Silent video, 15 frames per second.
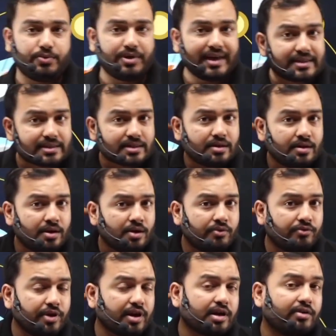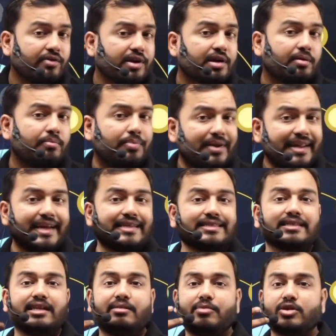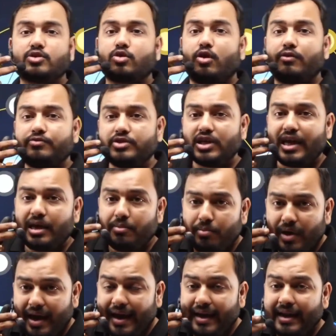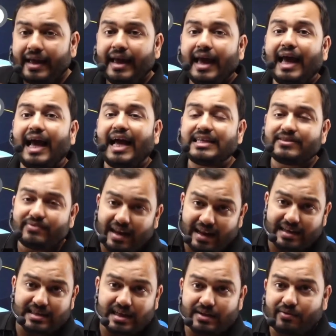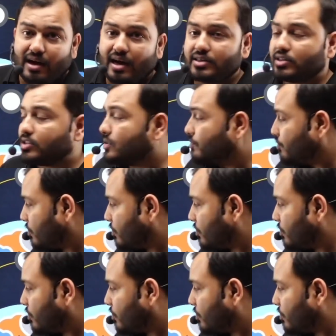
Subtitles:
Yes, we'll cover complete syllabus of JEE Main as well as Advanced.